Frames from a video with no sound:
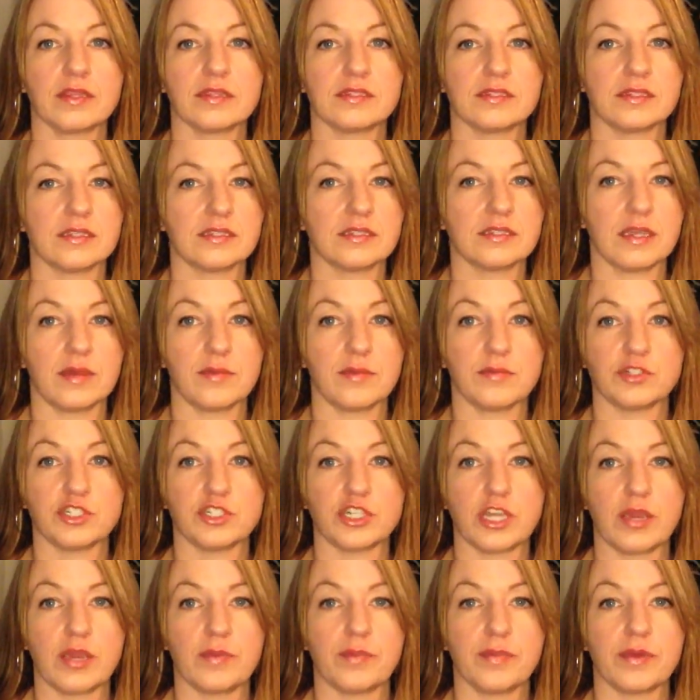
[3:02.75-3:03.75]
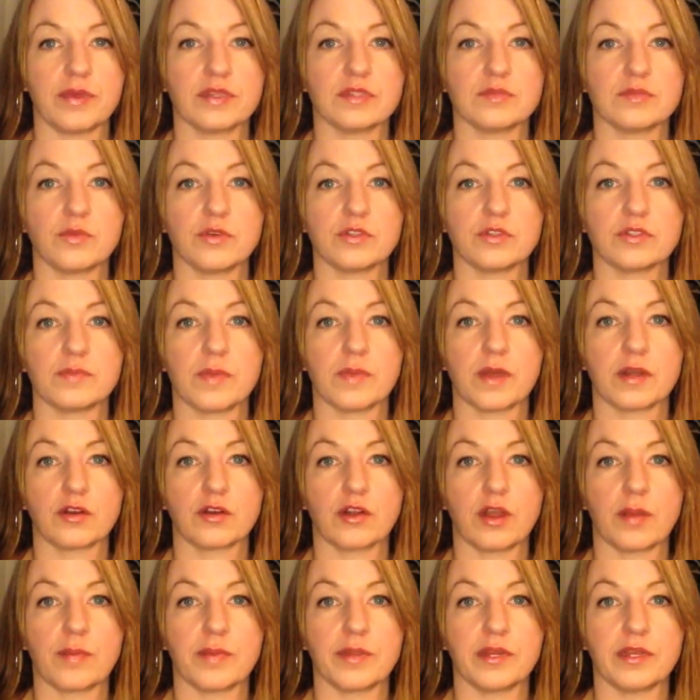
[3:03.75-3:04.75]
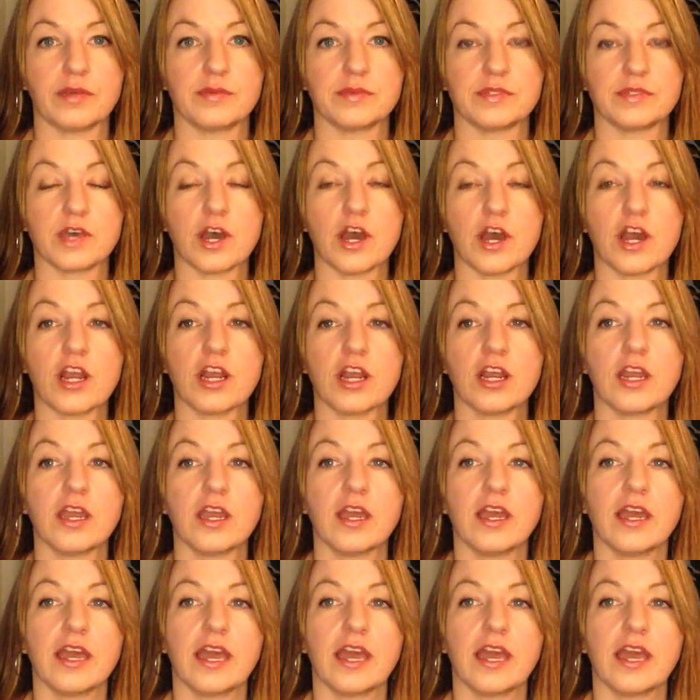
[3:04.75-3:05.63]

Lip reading: It's the same shape as most Montegrappa nibs are.